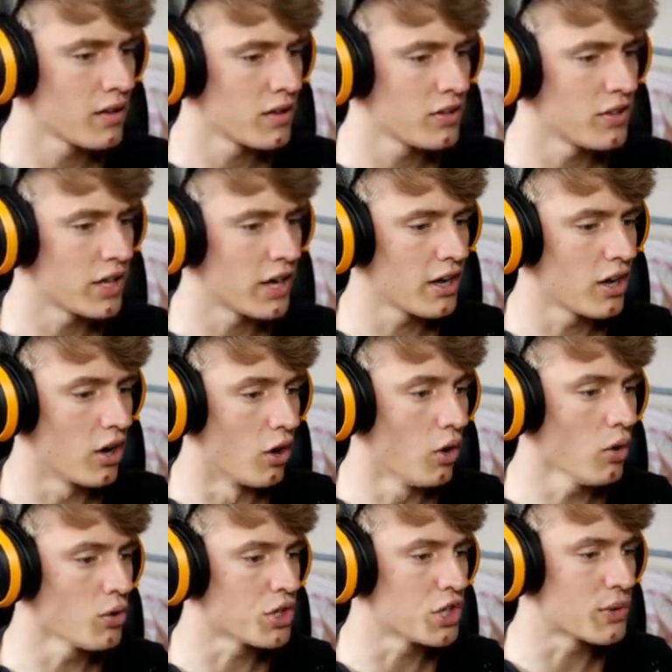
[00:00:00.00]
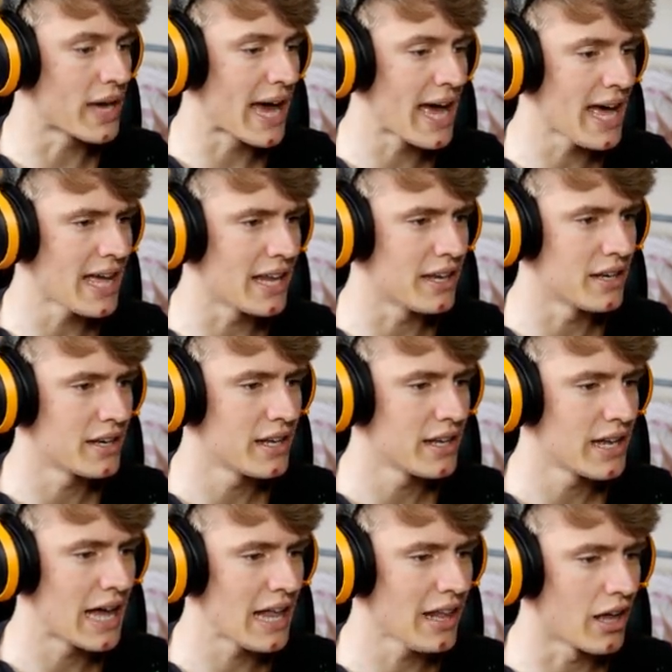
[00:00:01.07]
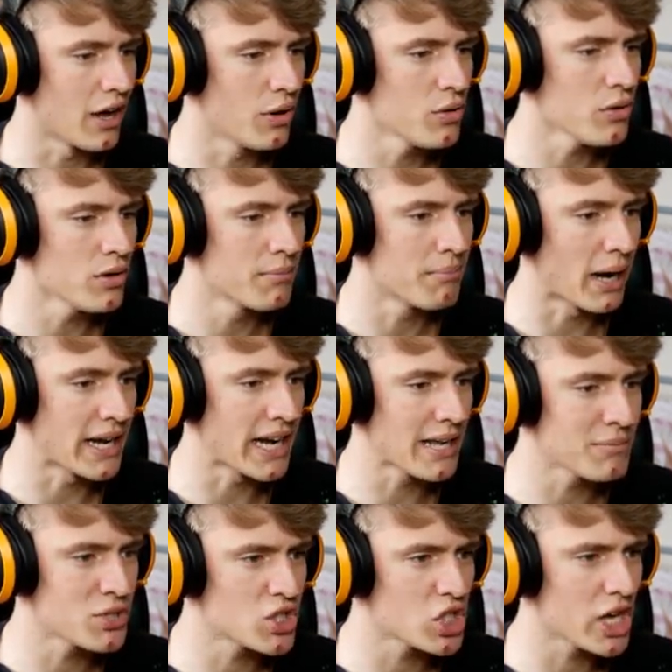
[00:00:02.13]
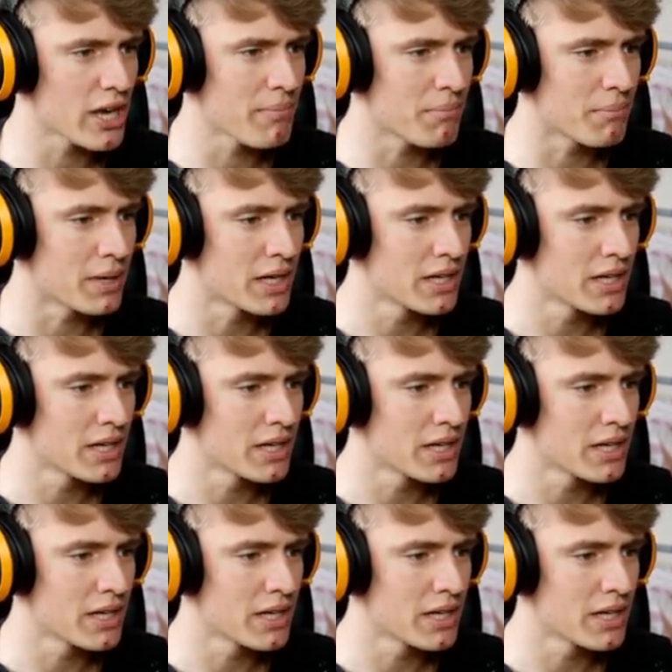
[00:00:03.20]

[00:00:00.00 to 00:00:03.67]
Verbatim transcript: No. Oh, you can. Hello, my name's Jim.